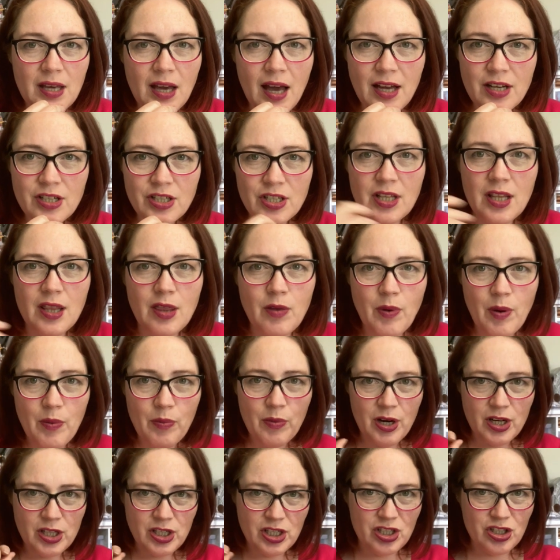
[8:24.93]
Actually, the one
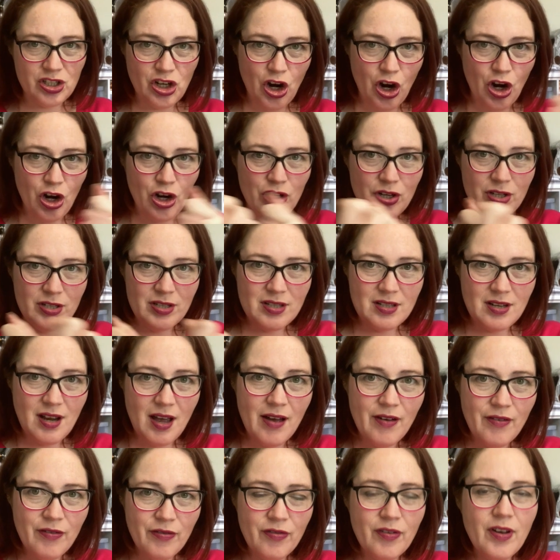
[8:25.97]
where I just turn
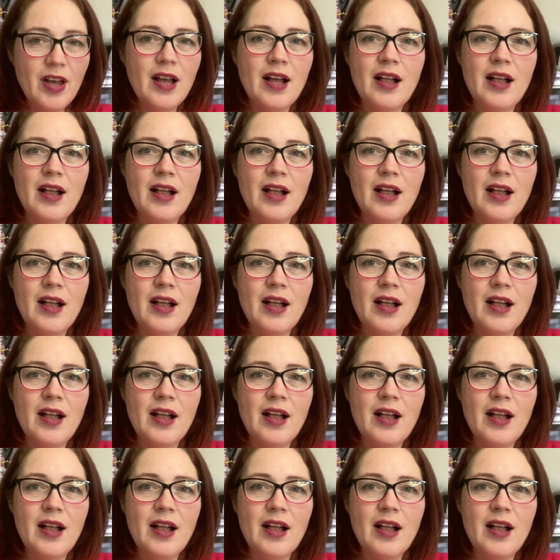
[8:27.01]
stuff,